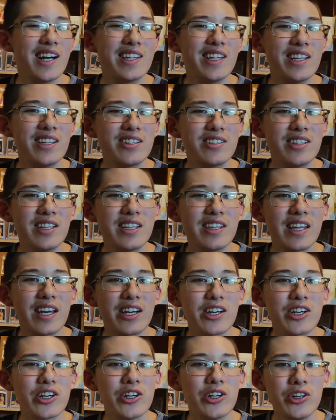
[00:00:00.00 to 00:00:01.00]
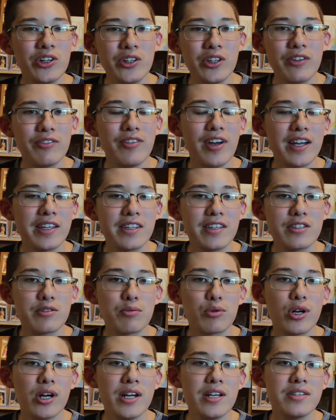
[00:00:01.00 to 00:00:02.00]
Another thing that could affect his
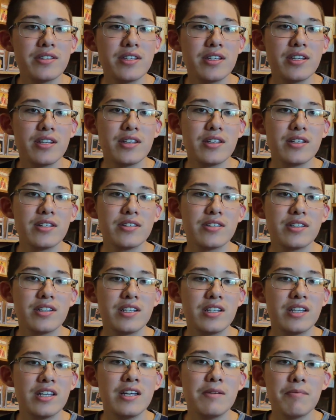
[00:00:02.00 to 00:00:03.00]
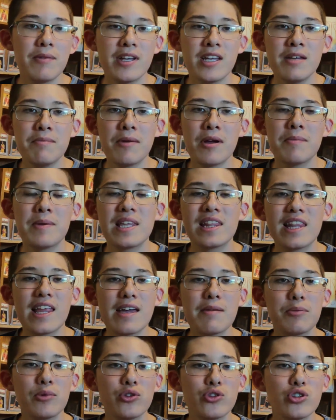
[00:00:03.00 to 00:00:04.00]
price is he might be
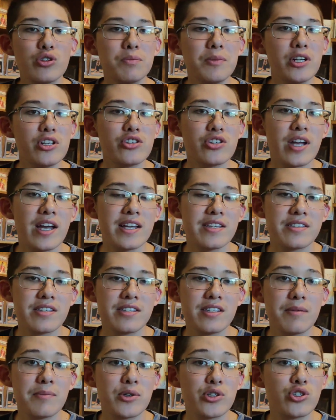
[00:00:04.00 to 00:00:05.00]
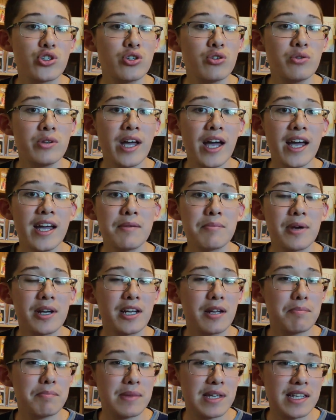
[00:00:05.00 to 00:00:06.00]
labeled too much as a number 2 guy by
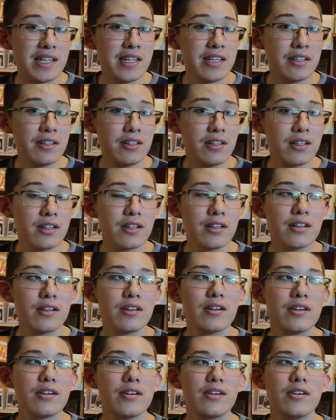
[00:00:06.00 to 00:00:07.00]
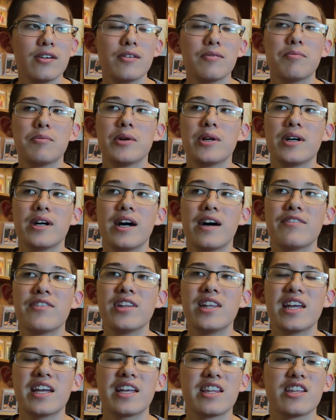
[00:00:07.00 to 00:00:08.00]
the media. But I
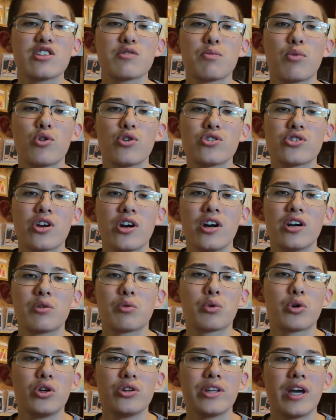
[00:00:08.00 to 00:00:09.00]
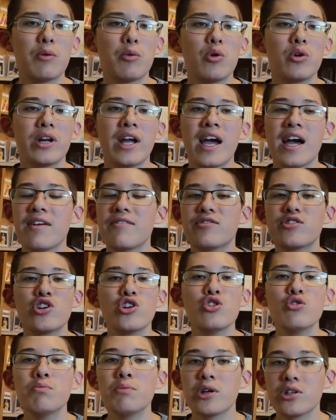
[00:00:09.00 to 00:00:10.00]
feel like in the sports card world, that won't have
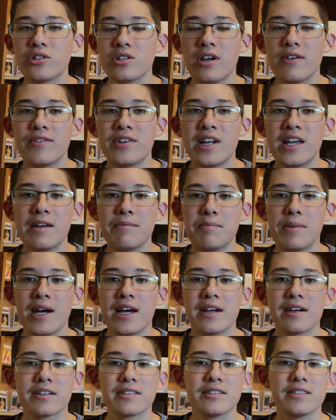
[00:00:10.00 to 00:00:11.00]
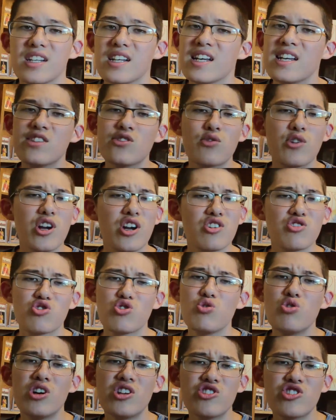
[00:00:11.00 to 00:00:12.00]
too much of an impact. He's around
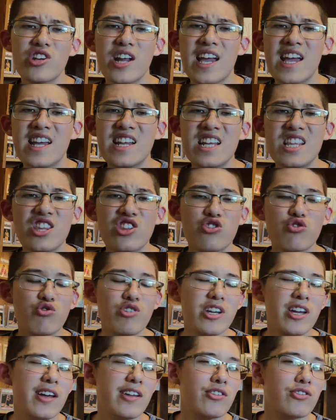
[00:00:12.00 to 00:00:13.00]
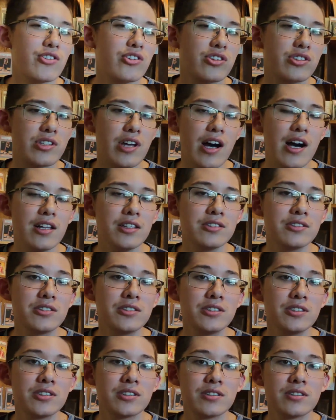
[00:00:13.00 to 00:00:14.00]
$280 to
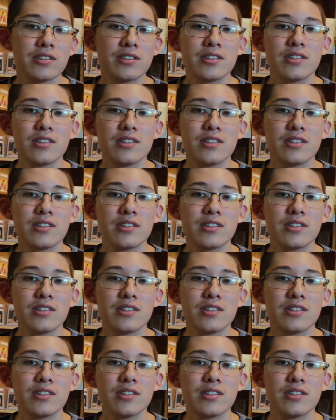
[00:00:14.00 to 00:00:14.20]
$300.